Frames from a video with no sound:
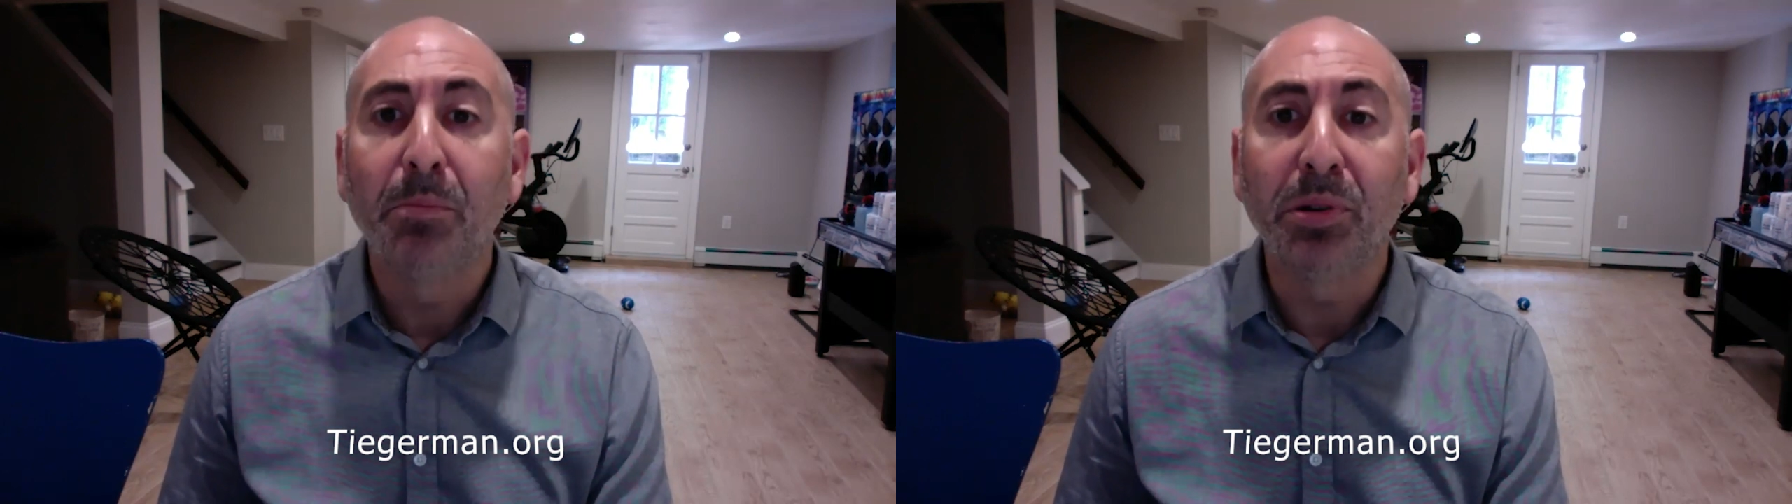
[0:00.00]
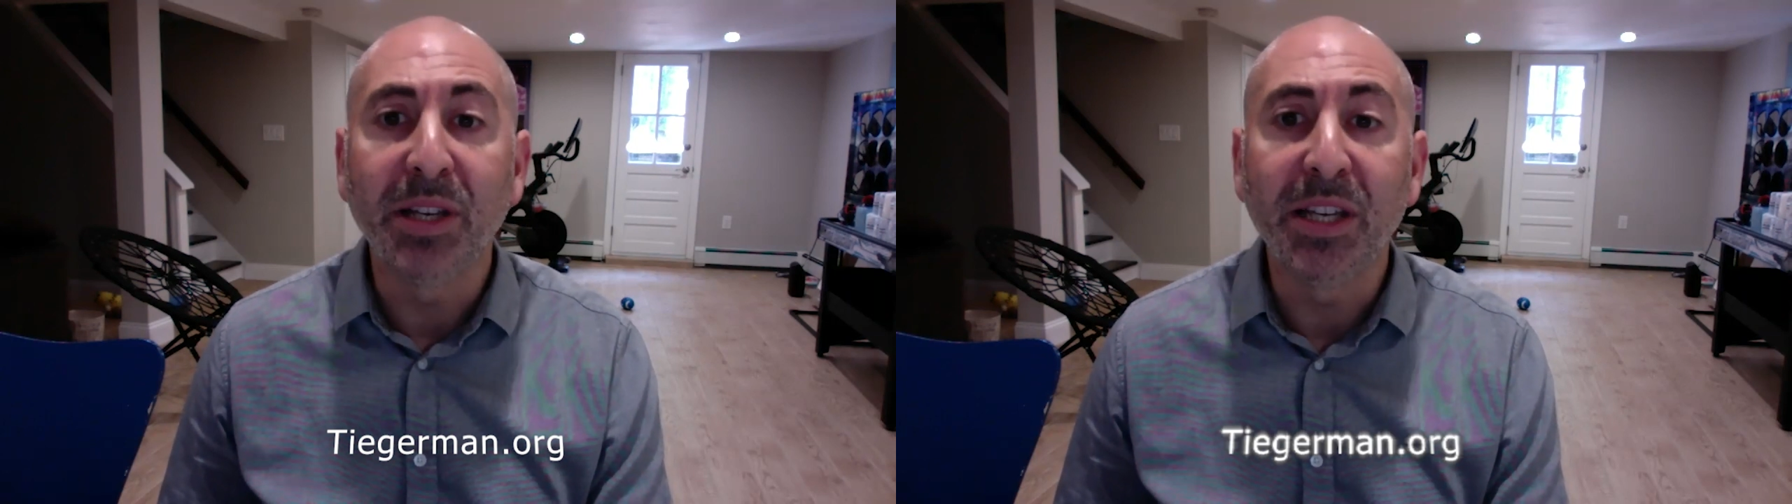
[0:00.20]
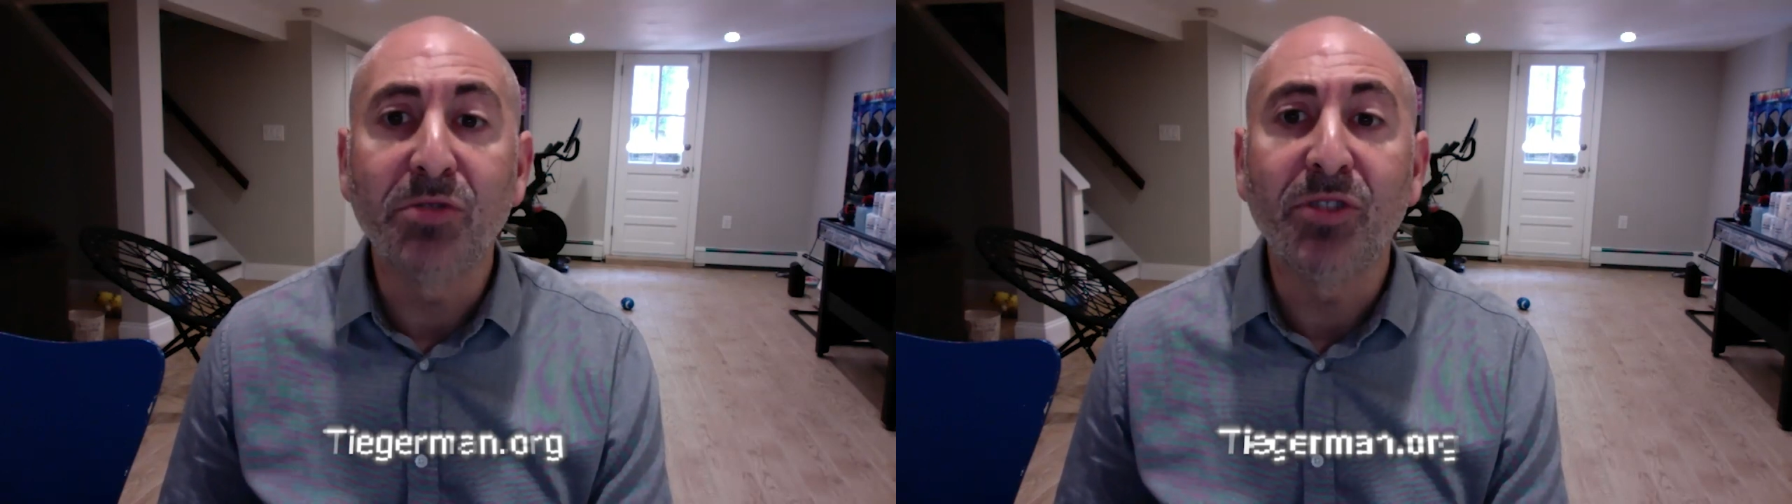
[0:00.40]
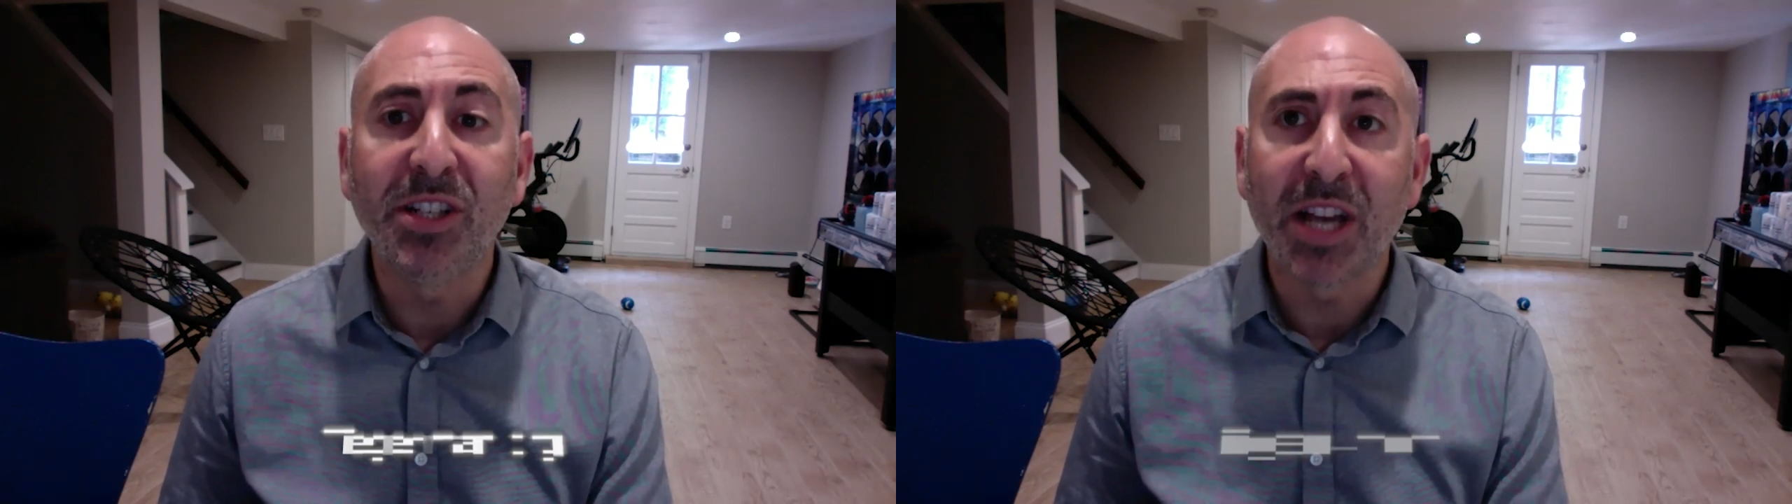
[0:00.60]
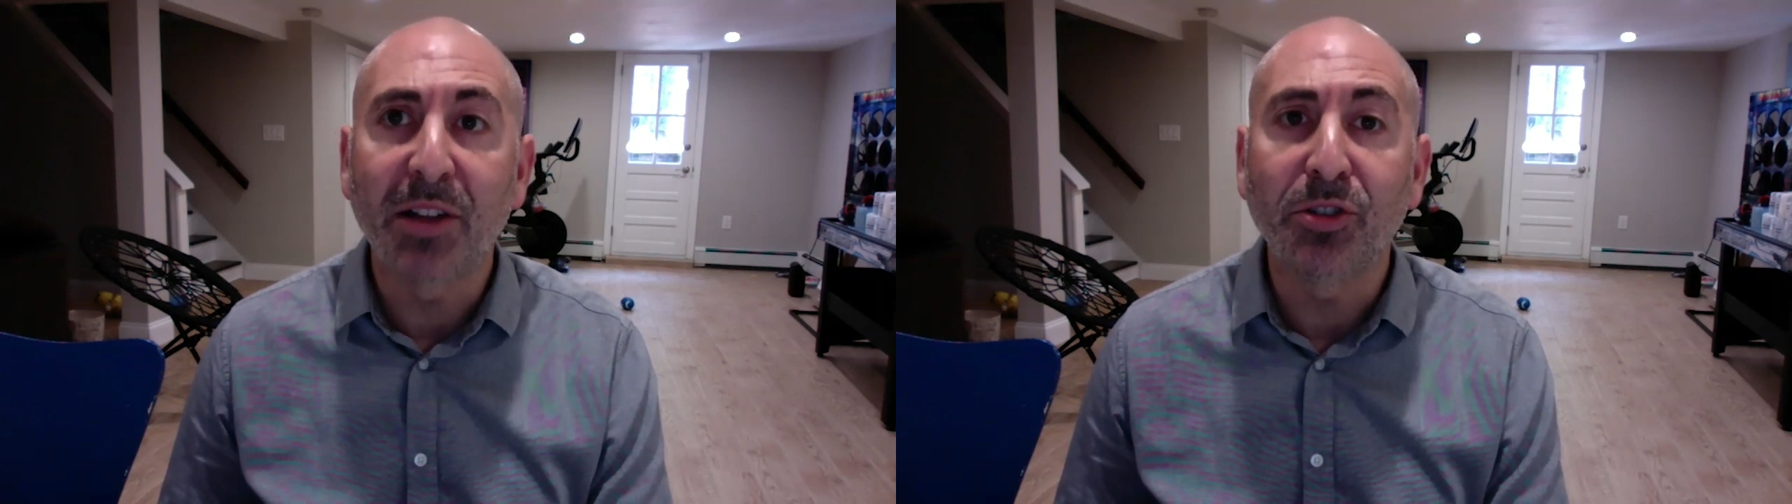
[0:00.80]
please
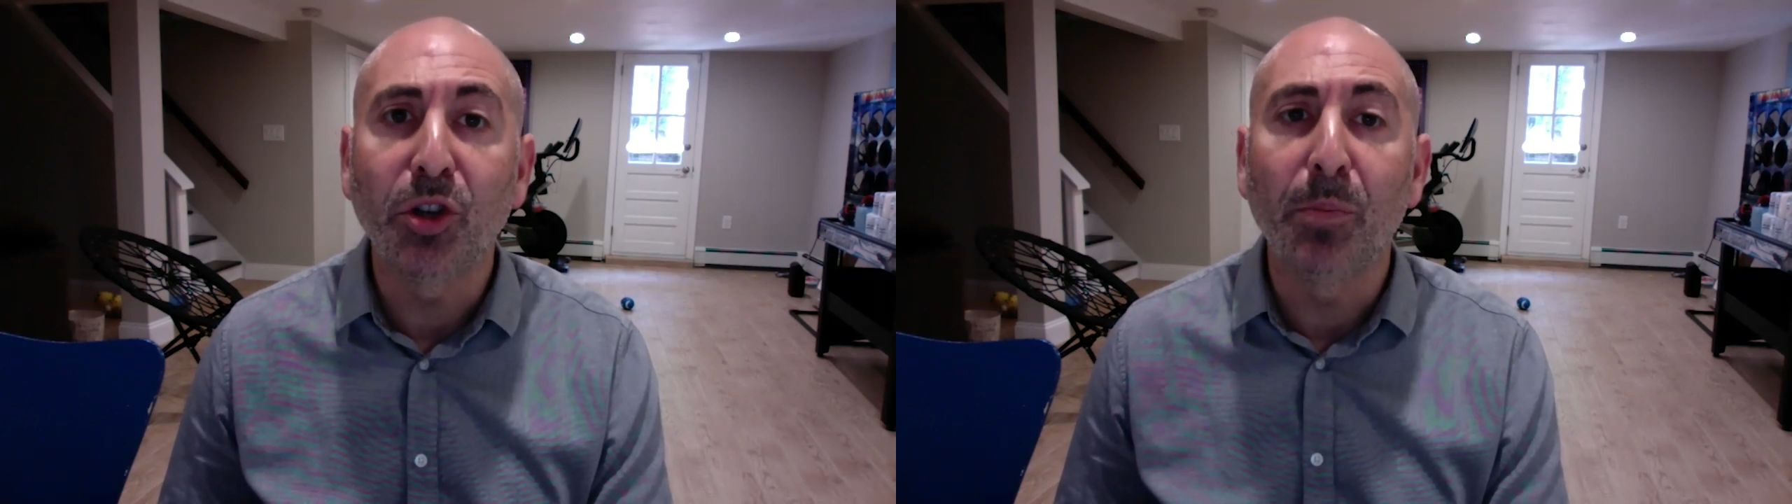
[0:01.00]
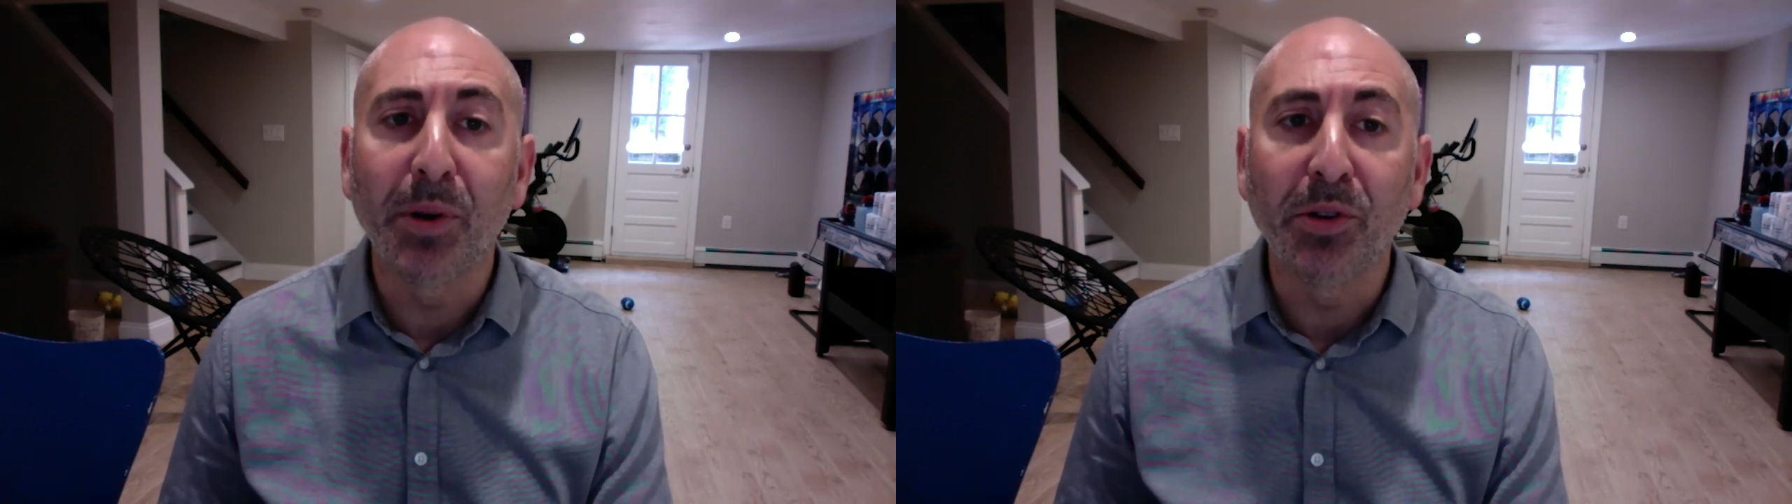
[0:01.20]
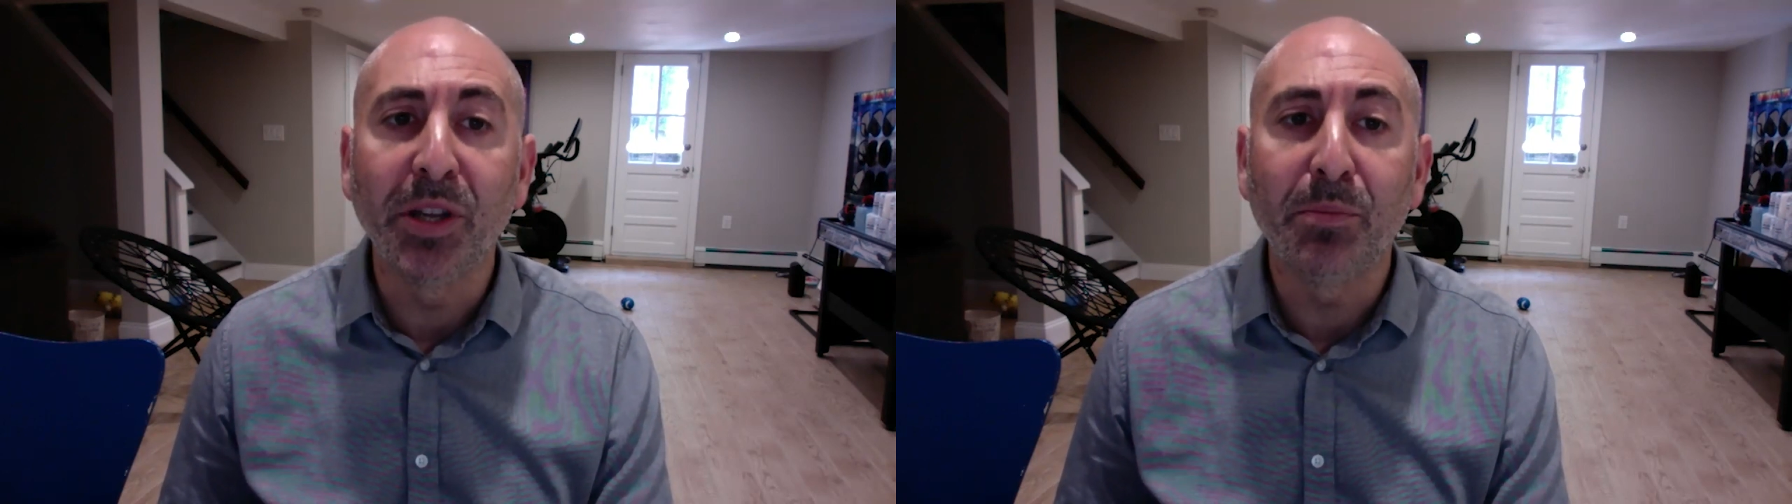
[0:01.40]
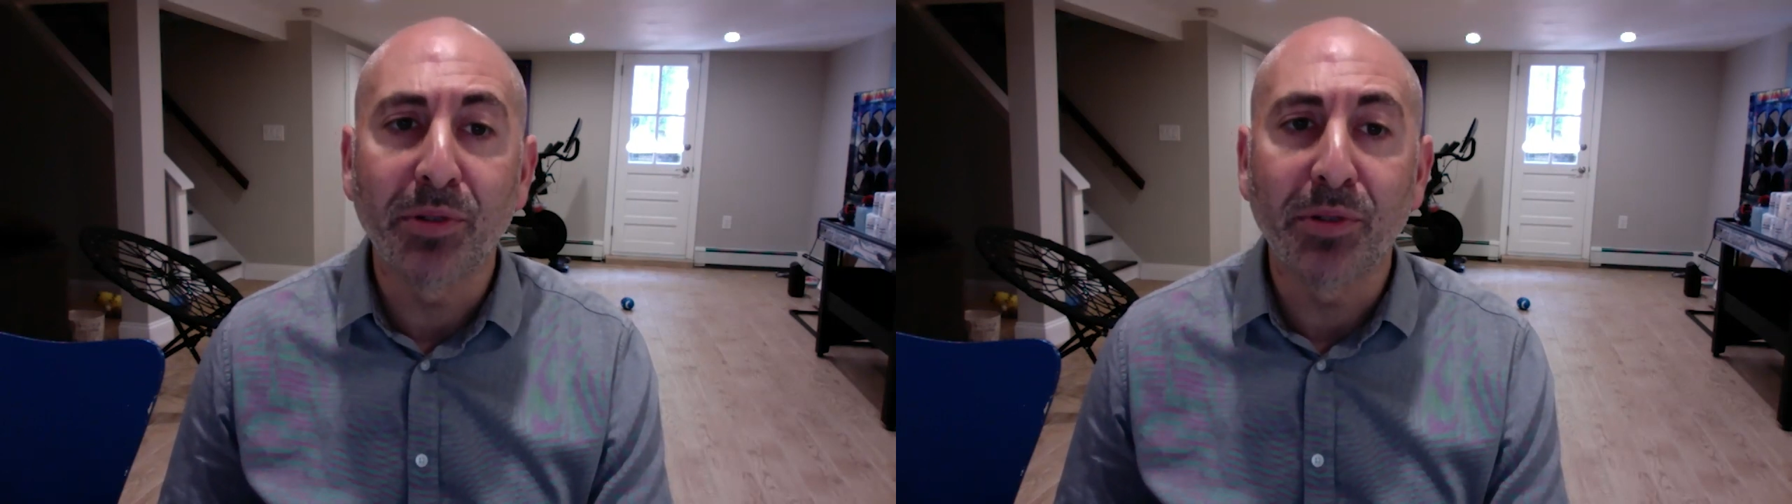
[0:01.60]
reach out to your building